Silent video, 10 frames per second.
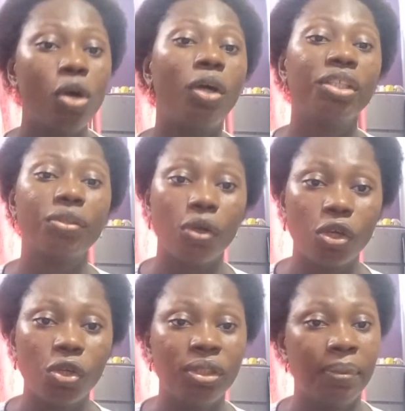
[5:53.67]
or the
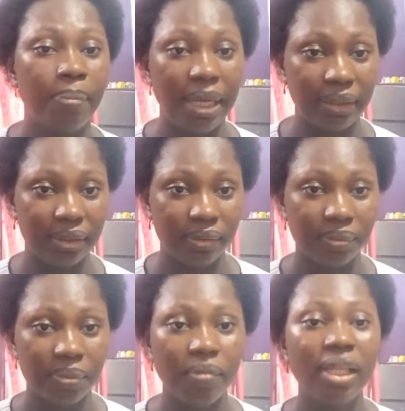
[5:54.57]
concluding part.
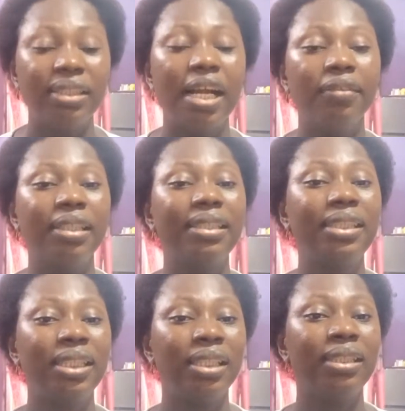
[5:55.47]
Now, these
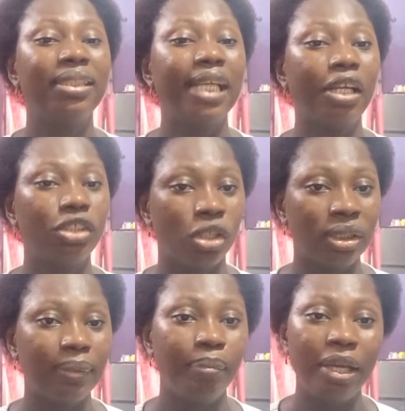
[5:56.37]
three
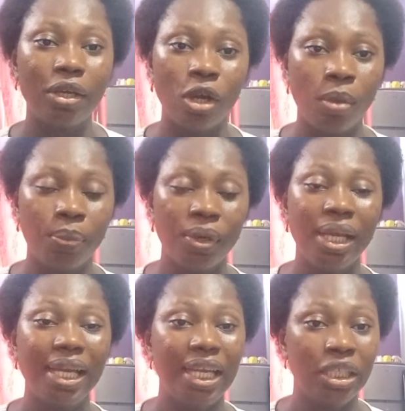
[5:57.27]
sections make up
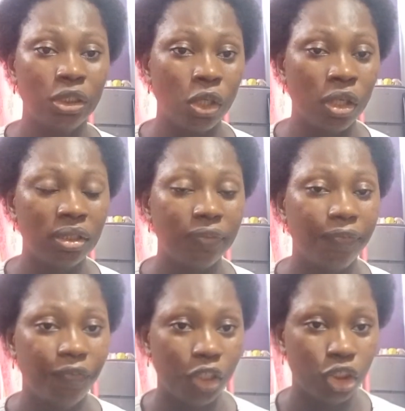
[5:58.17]
a
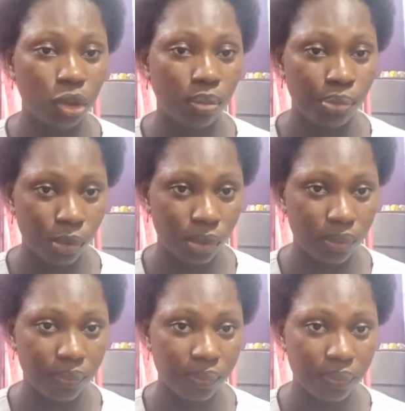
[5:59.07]
non-fiction book.
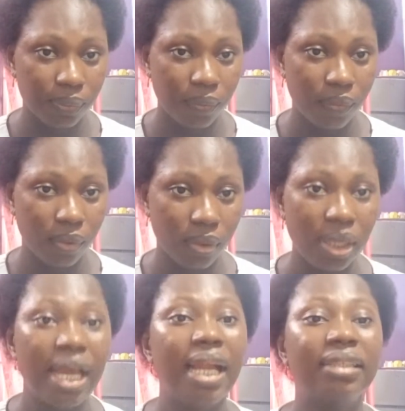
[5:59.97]

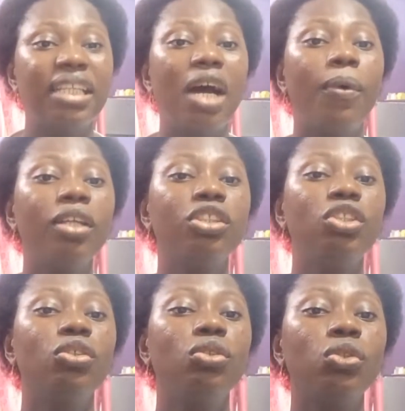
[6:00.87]
Now, what do
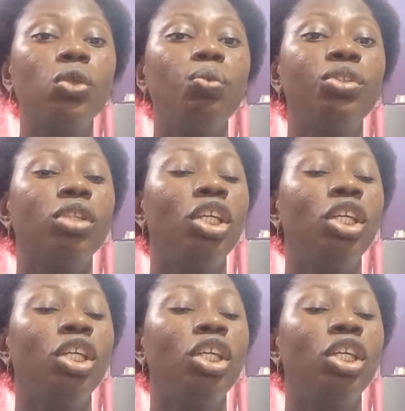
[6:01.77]
you do with your